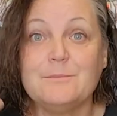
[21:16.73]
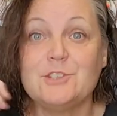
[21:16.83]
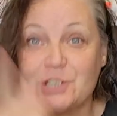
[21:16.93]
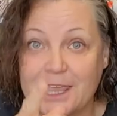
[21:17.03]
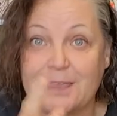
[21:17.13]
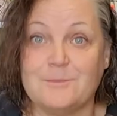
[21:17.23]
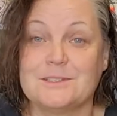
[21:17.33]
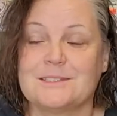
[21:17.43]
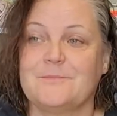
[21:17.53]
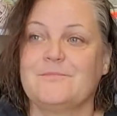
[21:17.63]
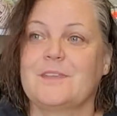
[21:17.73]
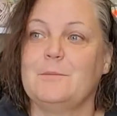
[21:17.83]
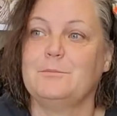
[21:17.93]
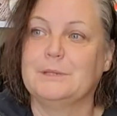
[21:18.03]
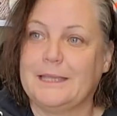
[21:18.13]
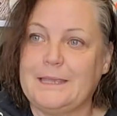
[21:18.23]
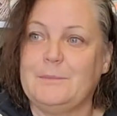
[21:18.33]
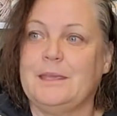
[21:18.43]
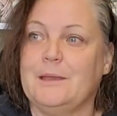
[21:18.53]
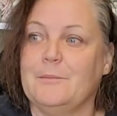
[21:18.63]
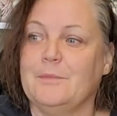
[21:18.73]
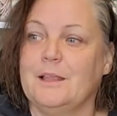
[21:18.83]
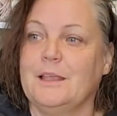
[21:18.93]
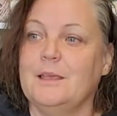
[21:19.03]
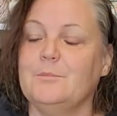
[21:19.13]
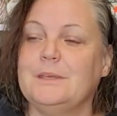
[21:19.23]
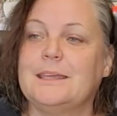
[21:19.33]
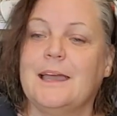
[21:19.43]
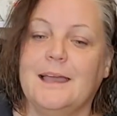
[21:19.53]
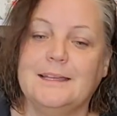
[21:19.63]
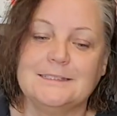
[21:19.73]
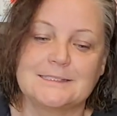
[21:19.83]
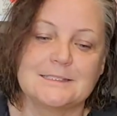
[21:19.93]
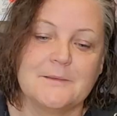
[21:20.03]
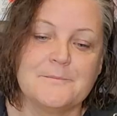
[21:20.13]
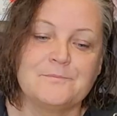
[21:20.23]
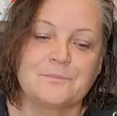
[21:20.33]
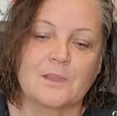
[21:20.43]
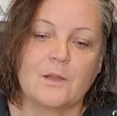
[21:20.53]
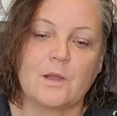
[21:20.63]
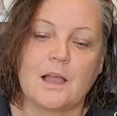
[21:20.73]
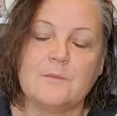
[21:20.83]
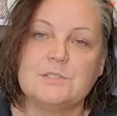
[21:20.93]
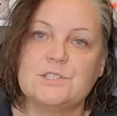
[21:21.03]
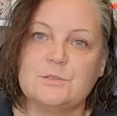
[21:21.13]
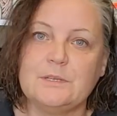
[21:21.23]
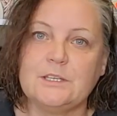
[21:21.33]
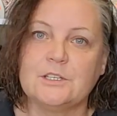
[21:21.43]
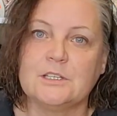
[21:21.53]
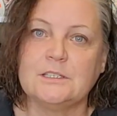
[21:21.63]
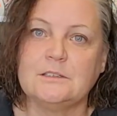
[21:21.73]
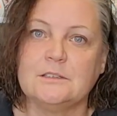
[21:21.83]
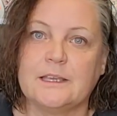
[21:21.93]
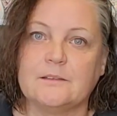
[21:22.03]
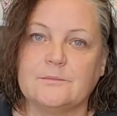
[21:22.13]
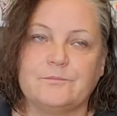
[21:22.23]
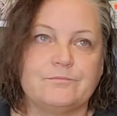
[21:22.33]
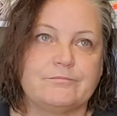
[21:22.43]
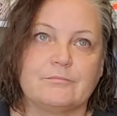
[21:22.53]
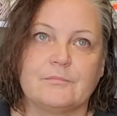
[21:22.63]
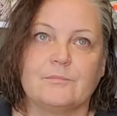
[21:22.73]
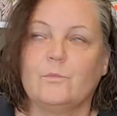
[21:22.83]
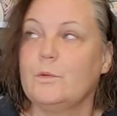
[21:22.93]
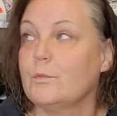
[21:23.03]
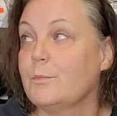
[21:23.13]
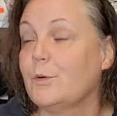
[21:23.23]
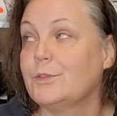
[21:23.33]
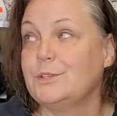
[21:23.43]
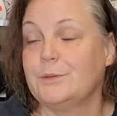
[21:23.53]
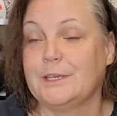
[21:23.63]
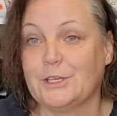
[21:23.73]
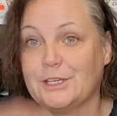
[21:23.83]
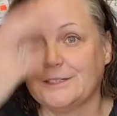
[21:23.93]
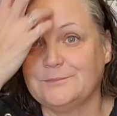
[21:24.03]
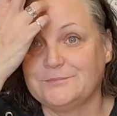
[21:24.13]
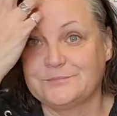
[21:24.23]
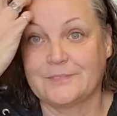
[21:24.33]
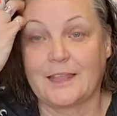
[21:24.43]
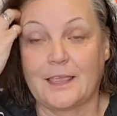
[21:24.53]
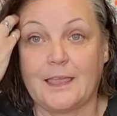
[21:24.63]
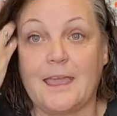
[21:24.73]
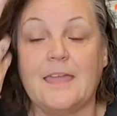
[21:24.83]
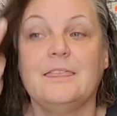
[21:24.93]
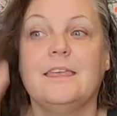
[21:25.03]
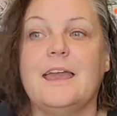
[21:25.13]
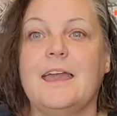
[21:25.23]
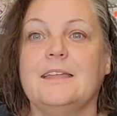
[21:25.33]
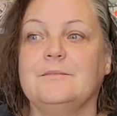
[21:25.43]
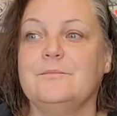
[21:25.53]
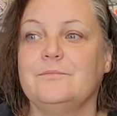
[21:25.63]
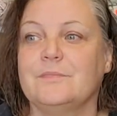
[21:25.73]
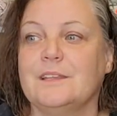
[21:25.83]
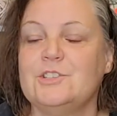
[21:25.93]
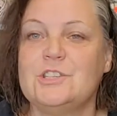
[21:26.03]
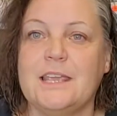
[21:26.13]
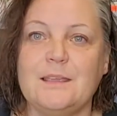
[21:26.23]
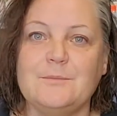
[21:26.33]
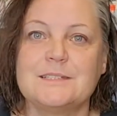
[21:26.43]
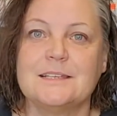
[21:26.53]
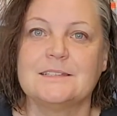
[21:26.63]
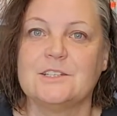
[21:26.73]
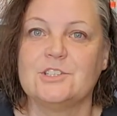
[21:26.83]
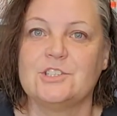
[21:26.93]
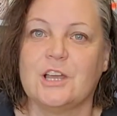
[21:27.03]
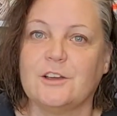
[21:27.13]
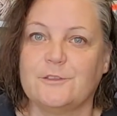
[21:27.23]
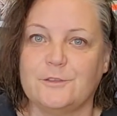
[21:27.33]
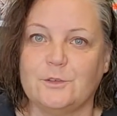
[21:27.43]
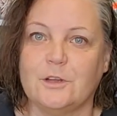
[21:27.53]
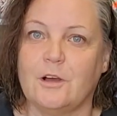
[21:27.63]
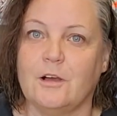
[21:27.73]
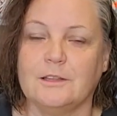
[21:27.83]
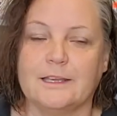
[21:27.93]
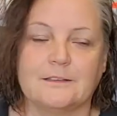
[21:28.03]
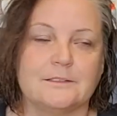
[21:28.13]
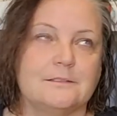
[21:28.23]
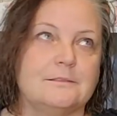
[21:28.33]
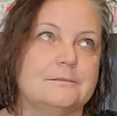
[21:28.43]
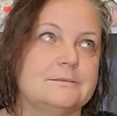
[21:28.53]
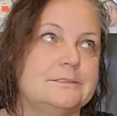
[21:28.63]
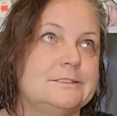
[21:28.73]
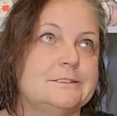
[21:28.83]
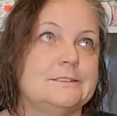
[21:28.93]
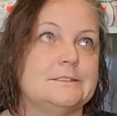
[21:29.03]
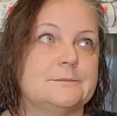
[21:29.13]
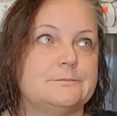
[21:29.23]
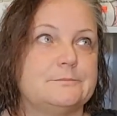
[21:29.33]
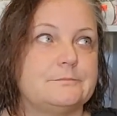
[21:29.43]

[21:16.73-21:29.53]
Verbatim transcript: James. I blame him because I was doing good. Like, we were both doing good. And then James is a junk foodaholic. Oh, jeez.